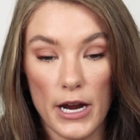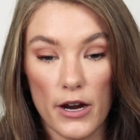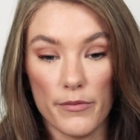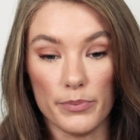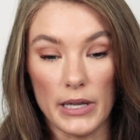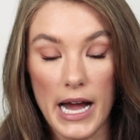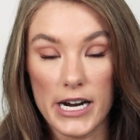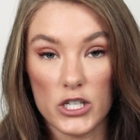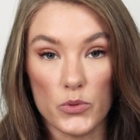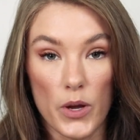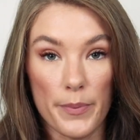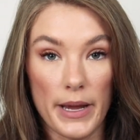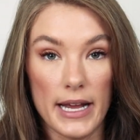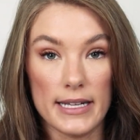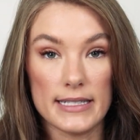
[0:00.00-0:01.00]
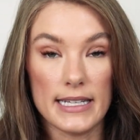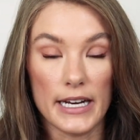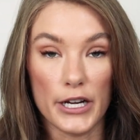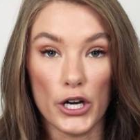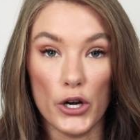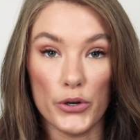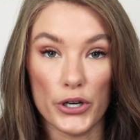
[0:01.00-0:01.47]
pair of black sweatpants
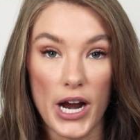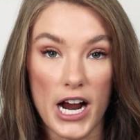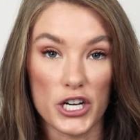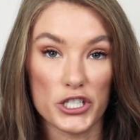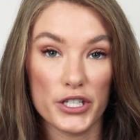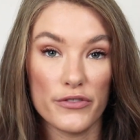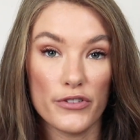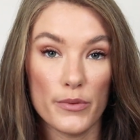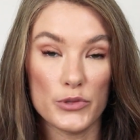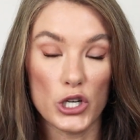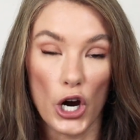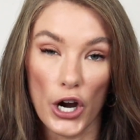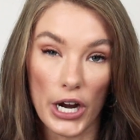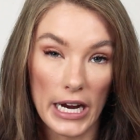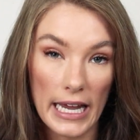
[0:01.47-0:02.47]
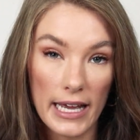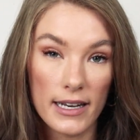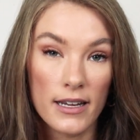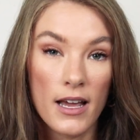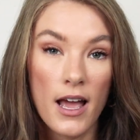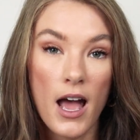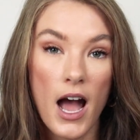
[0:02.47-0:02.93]
that I own are actually from
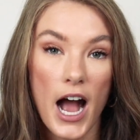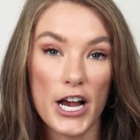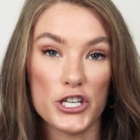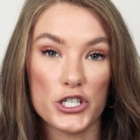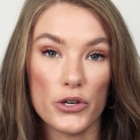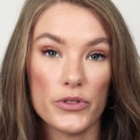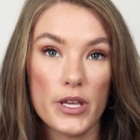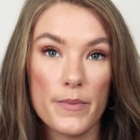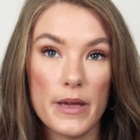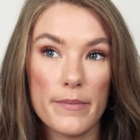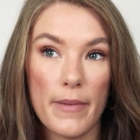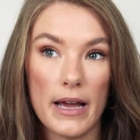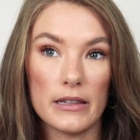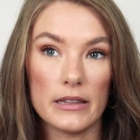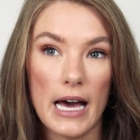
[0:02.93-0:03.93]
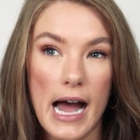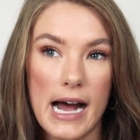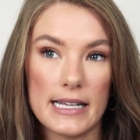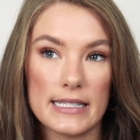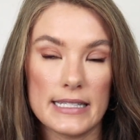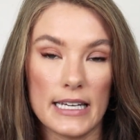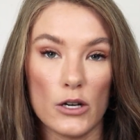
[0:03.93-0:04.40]
Target. I showed them in my
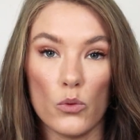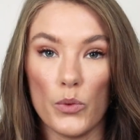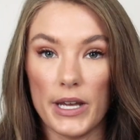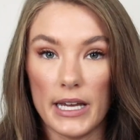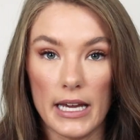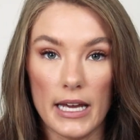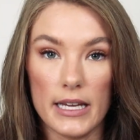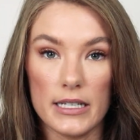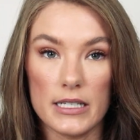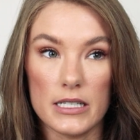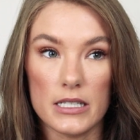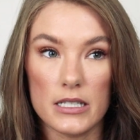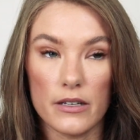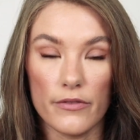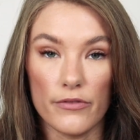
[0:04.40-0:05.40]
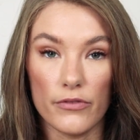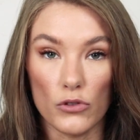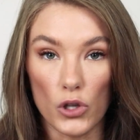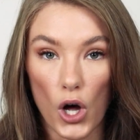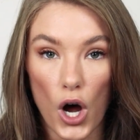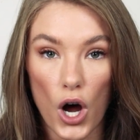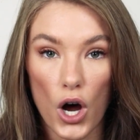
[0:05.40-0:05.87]
last like weekend
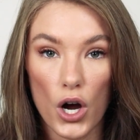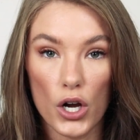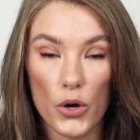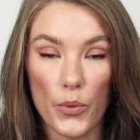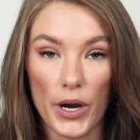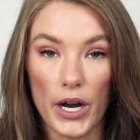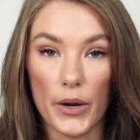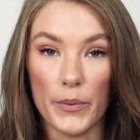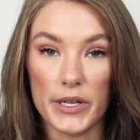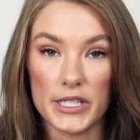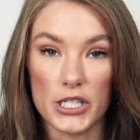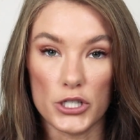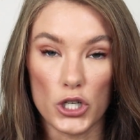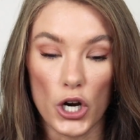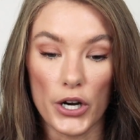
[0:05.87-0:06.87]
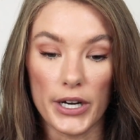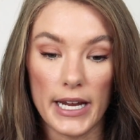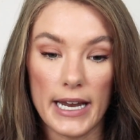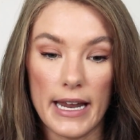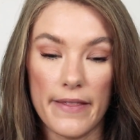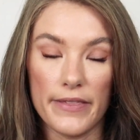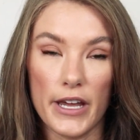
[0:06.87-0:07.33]
vlog where I went to
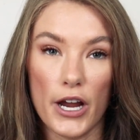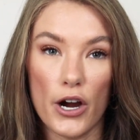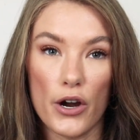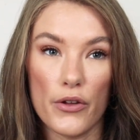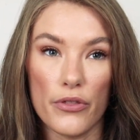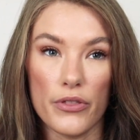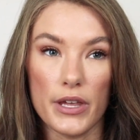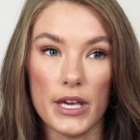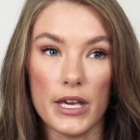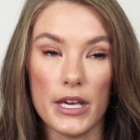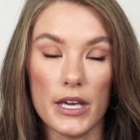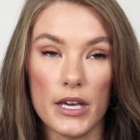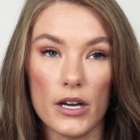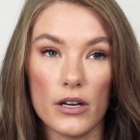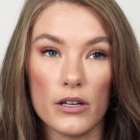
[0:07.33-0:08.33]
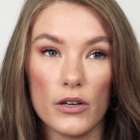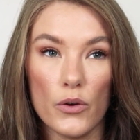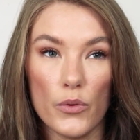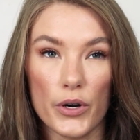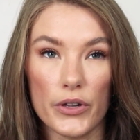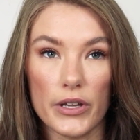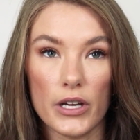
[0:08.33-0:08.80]
Target, and they are the,
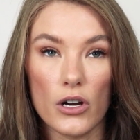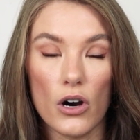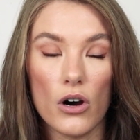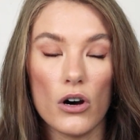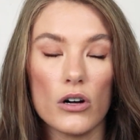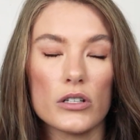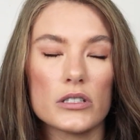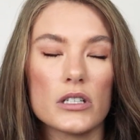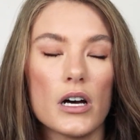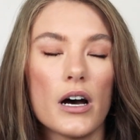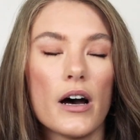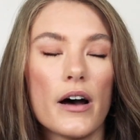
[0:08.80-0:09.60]
what are they called?